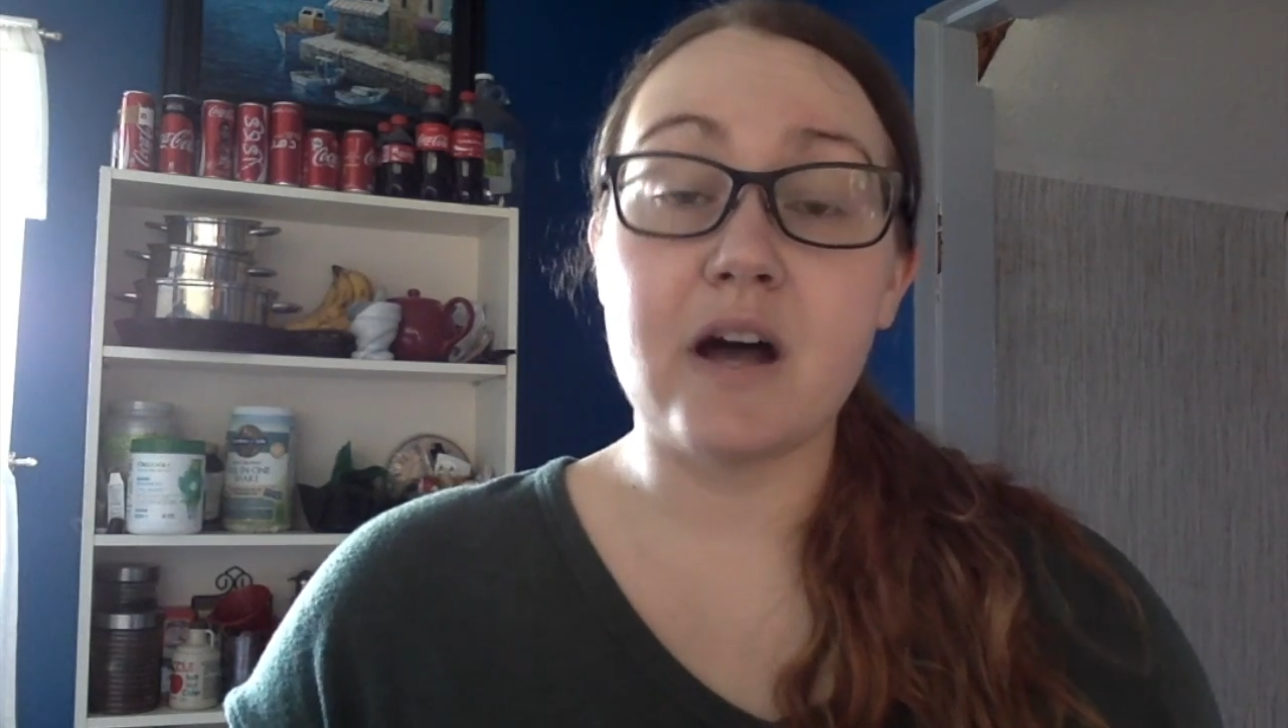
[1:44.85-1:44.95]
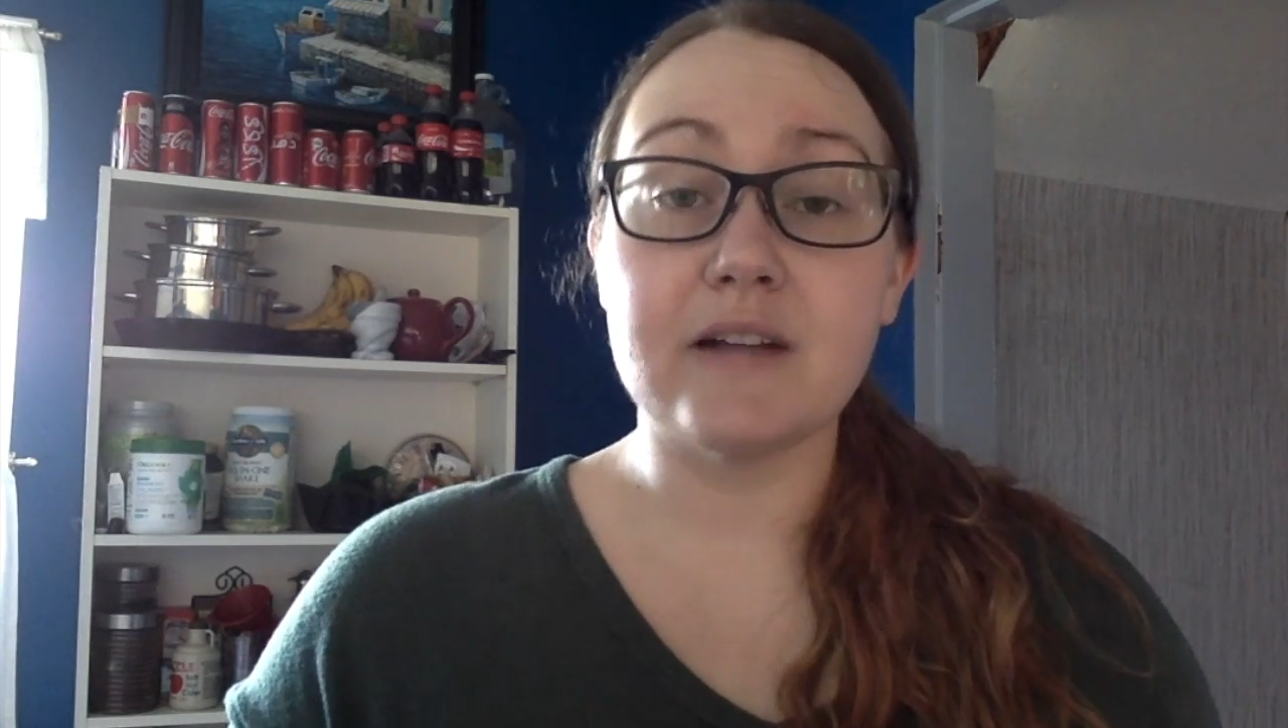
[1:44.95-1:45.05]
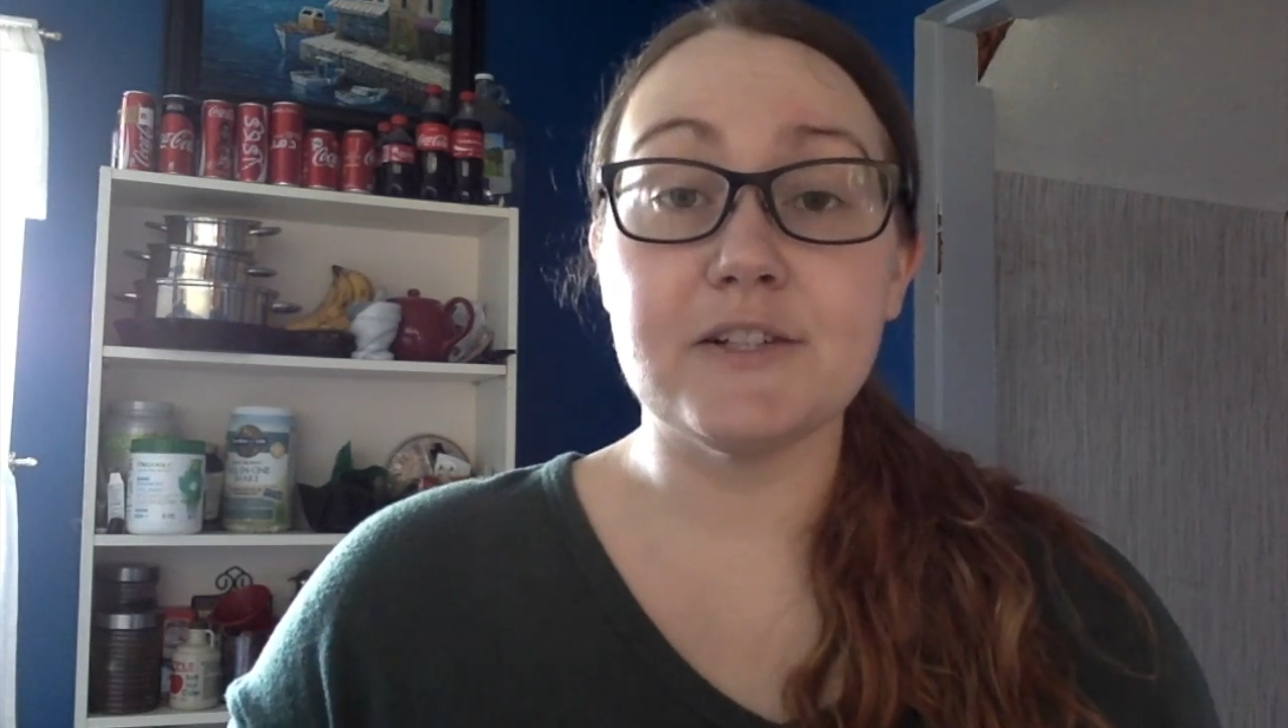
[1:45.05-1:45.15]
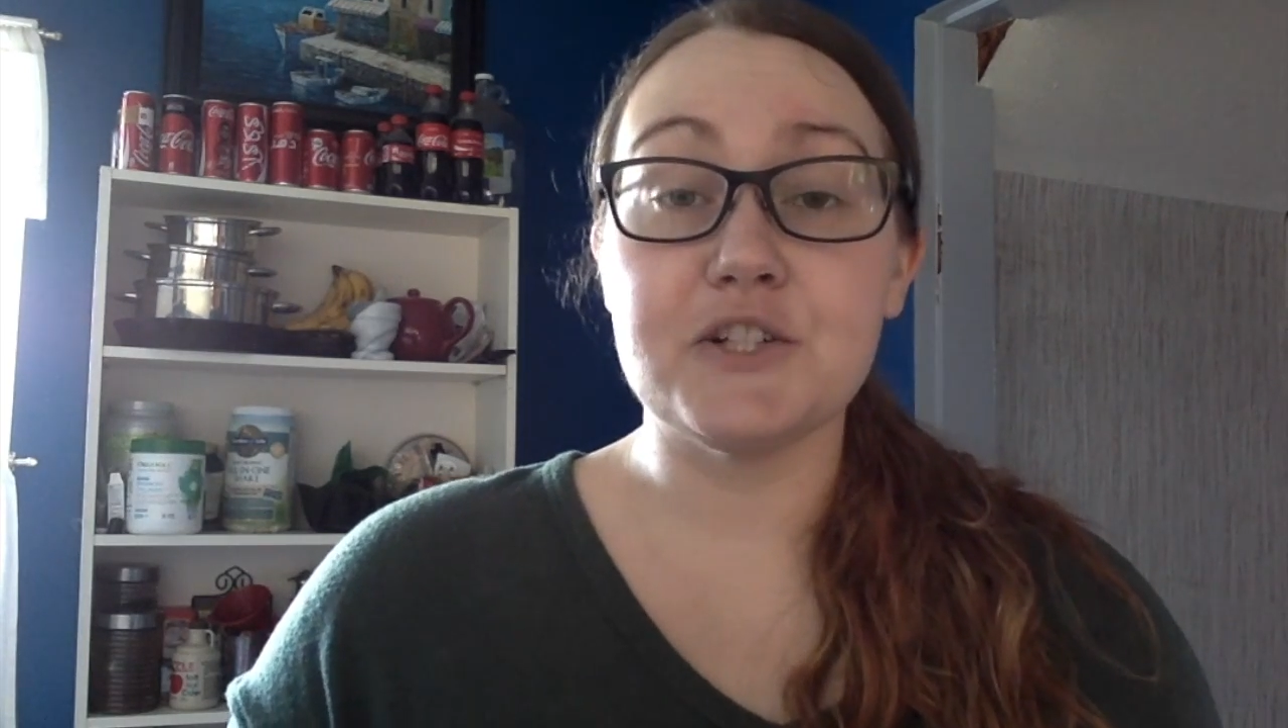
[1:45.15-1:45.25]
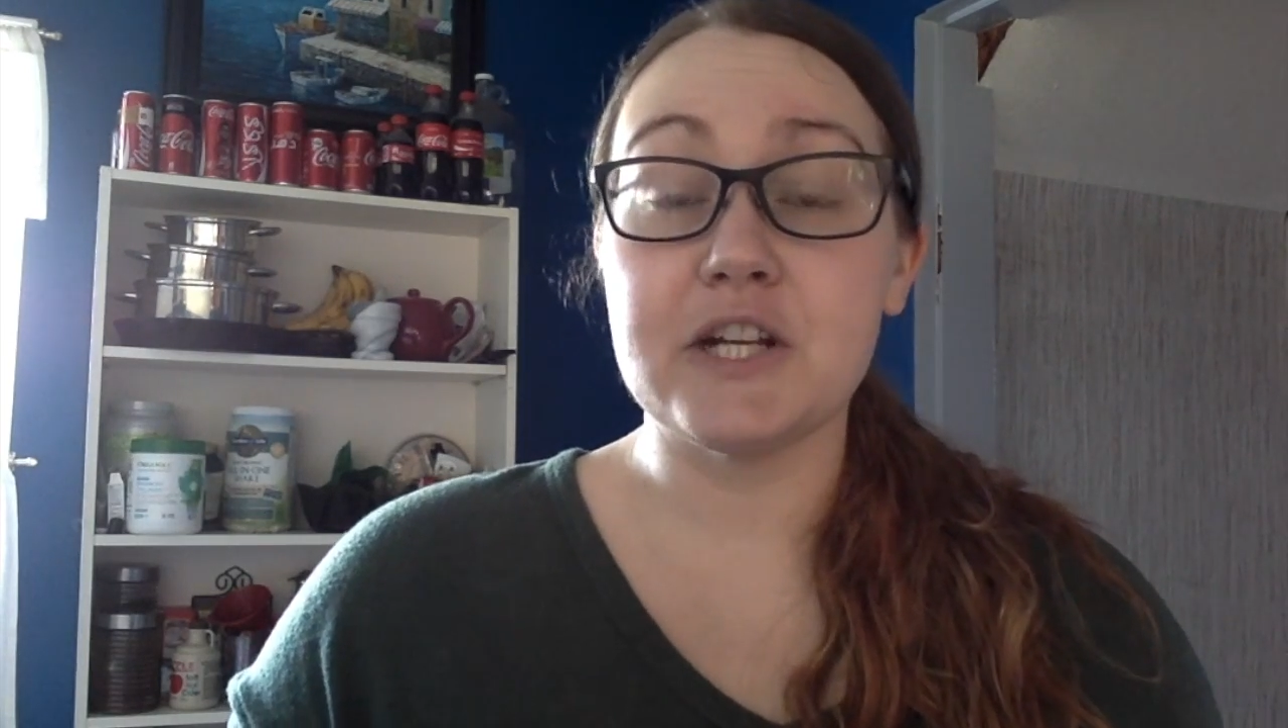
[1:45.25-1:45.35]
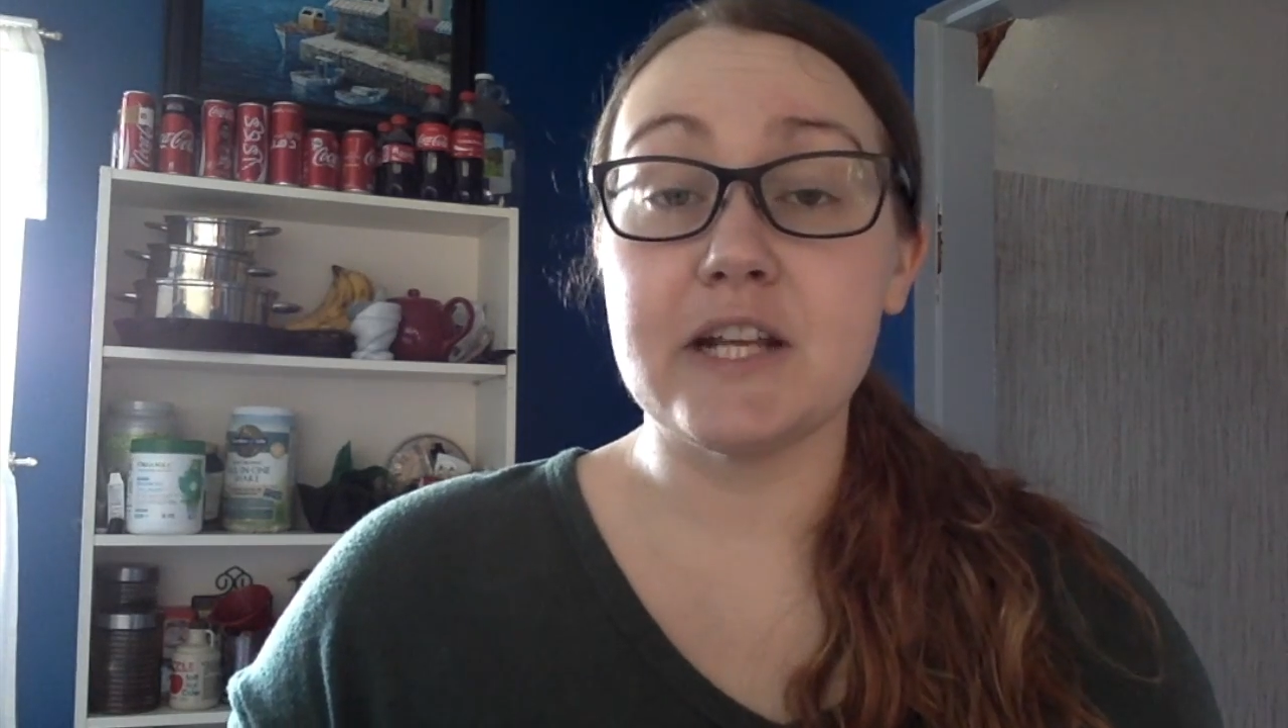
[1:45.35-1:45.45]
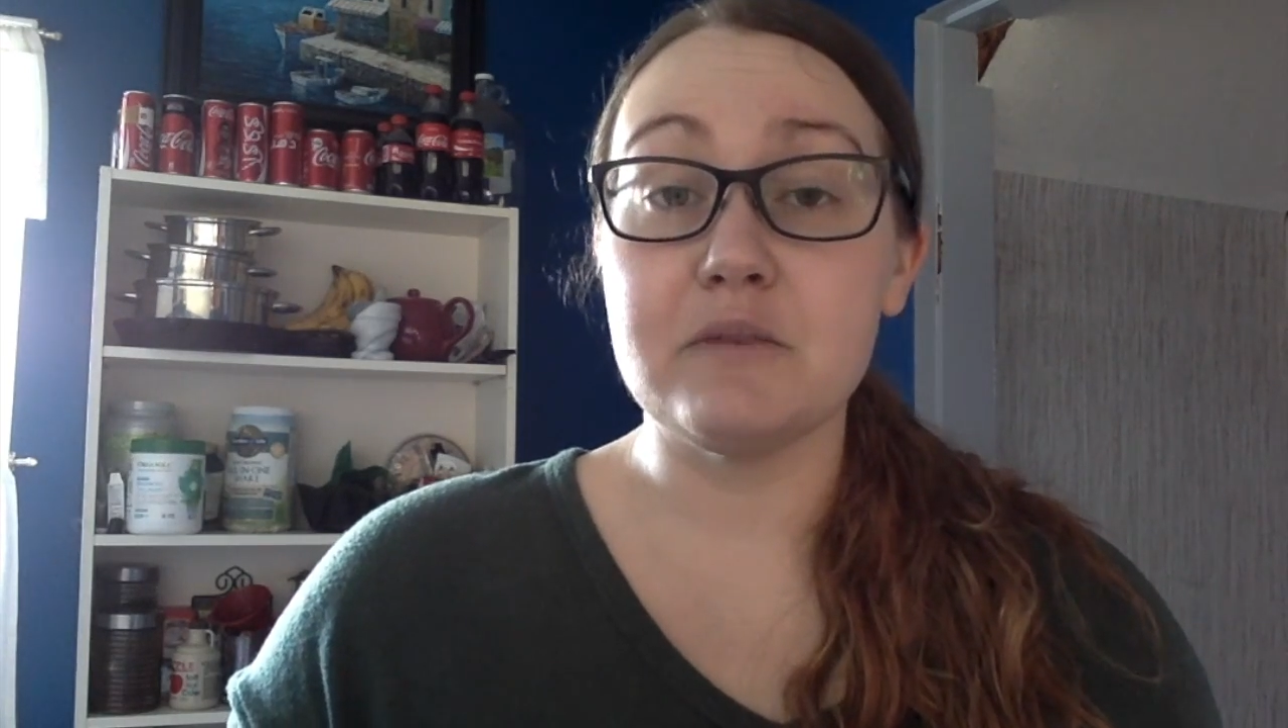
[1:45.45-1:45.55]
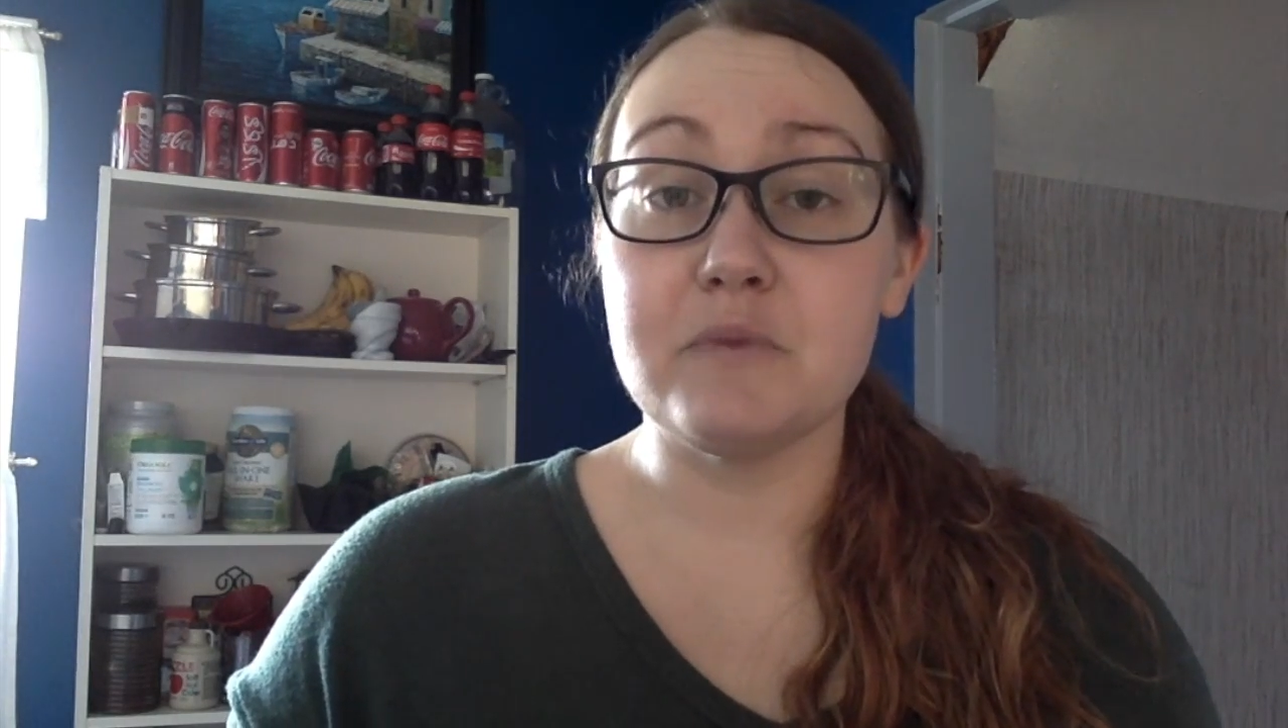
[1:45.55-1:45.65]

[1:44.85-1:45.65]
oxygen can